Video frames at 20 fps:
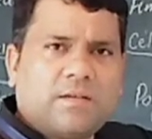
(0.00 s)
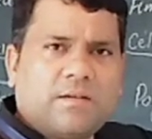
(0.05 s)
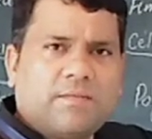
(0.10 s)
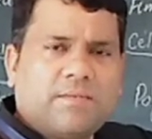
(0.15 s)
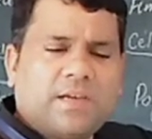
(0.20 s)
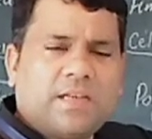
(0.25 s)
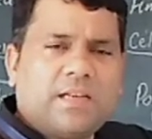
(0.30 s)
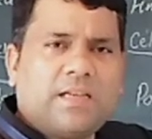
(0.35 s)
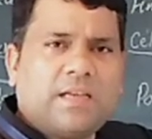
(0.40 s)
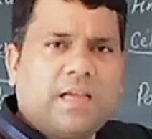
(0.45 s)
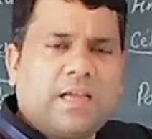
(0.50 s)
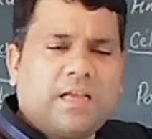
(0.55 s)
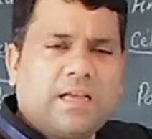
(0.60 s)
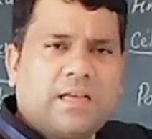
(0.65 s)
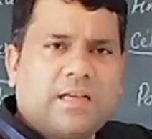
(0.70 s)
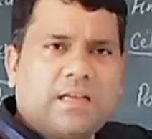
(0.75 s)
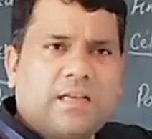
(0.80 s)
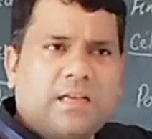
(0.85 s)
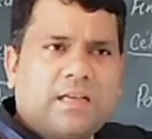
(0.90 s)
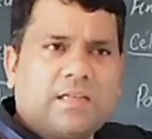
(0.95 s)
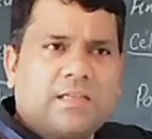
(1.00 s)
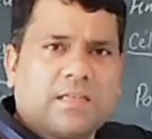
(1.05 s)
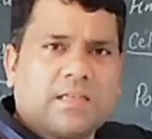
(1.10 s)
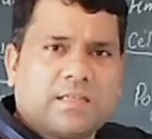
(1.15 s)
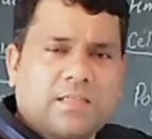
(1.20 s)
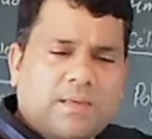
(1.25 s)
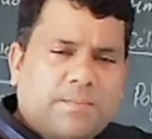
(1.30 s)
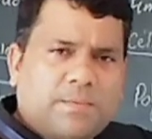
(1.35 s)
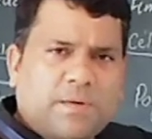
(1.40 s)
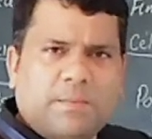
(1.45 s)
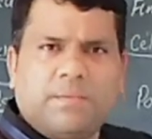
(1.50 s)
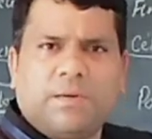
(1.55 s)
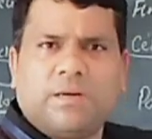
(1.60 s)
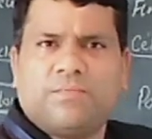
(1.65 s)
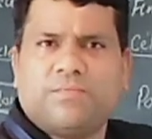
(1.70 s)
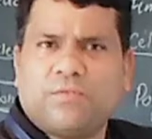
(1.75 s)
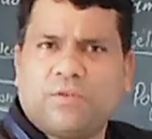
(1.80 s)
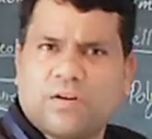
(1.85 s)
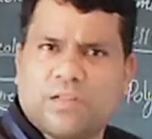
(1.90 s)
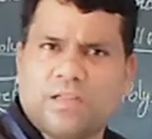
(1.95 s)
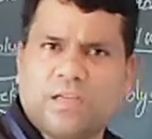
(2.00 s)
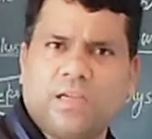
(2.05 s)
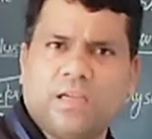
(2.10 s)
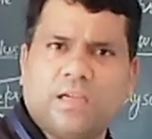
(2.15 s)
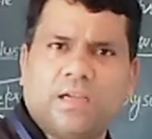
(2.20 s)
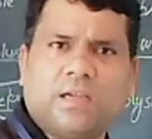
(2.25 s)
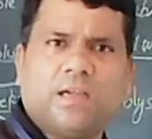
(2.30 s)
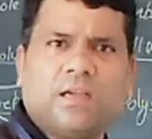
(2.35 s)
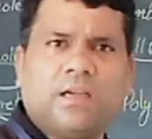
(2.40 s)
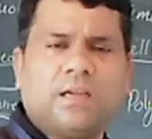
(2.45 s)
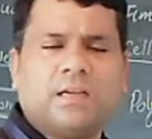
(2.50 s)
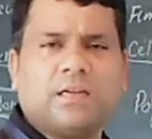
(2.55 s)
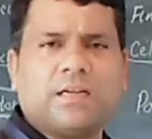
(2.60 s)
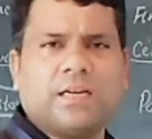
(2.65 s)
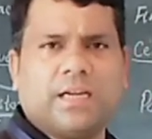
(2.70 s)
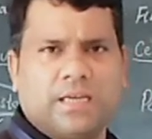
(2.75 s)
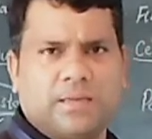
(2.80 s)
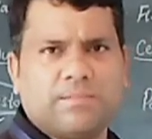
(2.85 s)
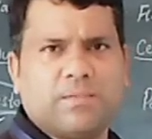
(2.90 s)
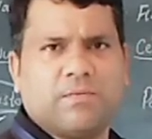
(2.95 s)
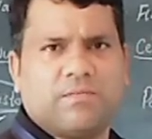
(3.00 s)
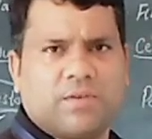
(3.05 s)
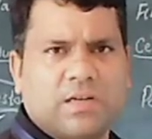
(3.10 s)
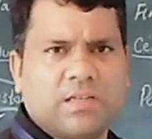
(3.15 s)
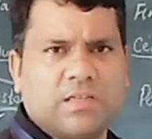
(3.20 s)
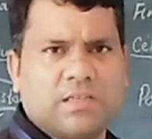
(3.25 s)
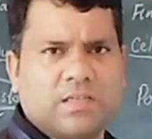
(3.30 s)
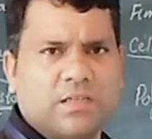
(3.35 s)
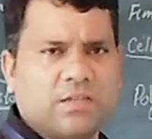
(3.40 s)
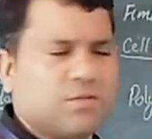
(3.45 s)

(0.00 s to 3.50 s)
very susceptible for the type of a disease.